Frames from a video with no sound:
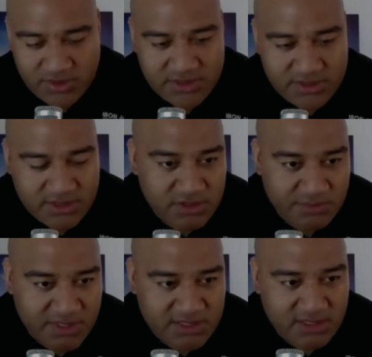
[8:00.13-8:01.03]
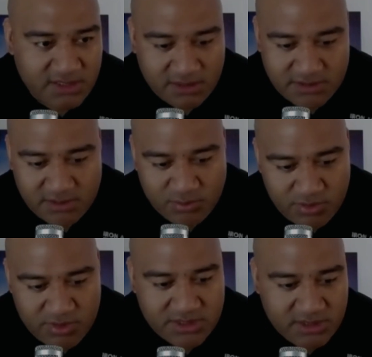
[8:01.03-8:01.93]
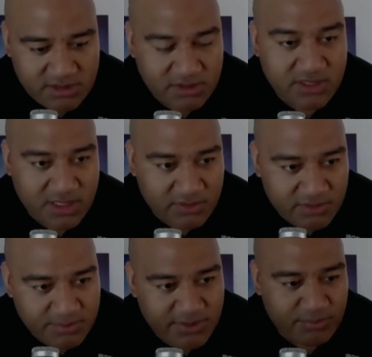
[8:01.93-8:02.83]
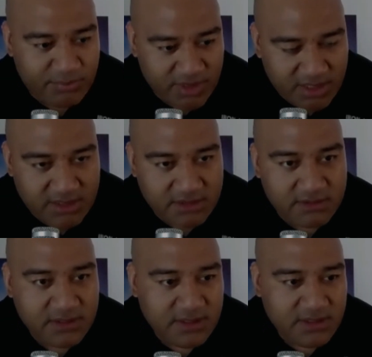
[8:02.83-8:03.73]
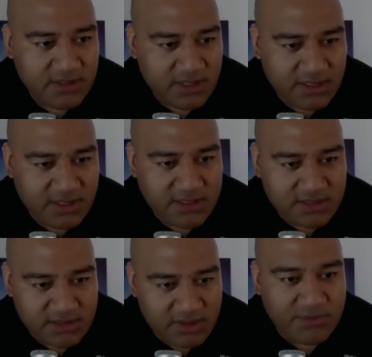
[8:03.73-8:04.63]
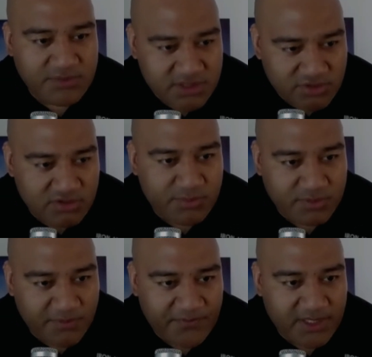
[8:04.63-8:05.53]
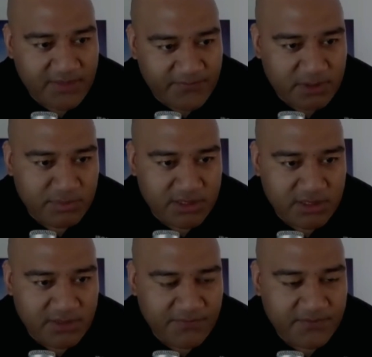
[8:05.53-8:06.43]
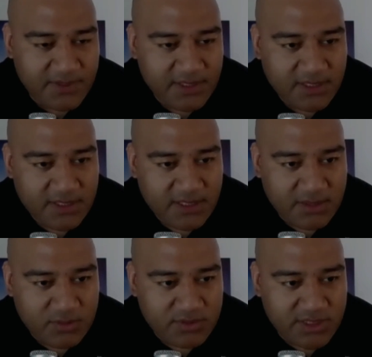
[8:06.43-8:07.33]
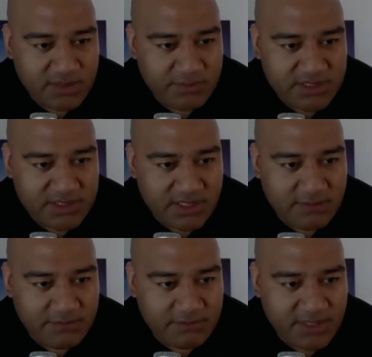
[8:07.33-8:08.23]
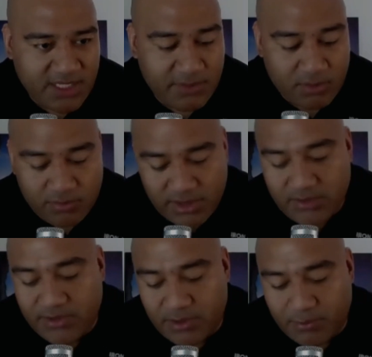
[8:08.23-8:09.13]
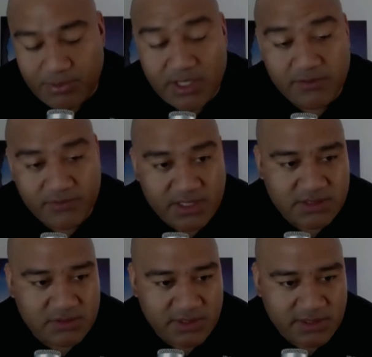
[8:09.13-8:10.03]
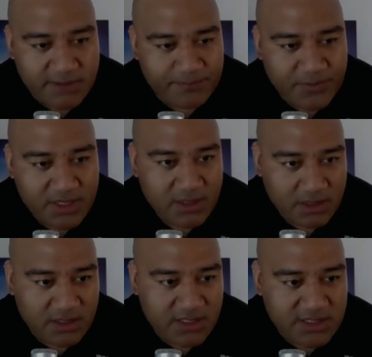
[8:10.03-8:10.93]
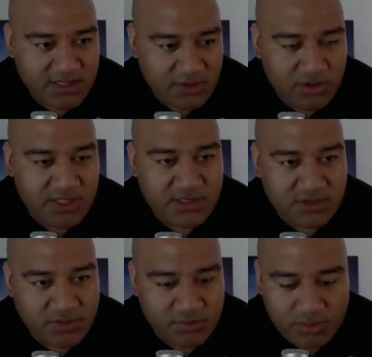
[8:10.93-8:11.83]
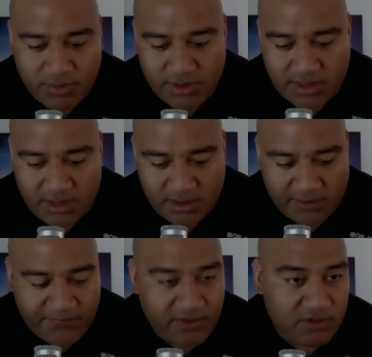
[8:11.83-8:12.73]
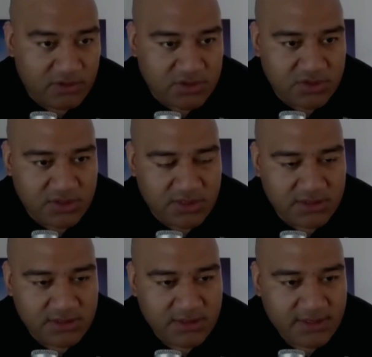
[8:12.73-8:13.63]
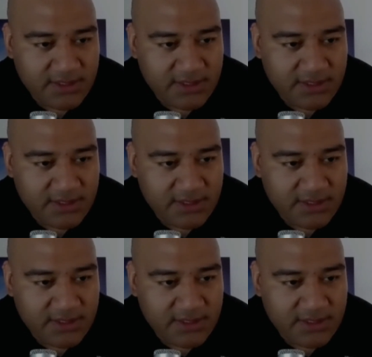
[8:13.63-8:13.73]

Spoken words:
Chris and Coach Marcel and our team, we're always, encourage about praying and that just, help you stir up your faith and belief and all that. But man, we're really, really proud of you, Katu. And like I said earlier to you, we want to kind of like follow your journey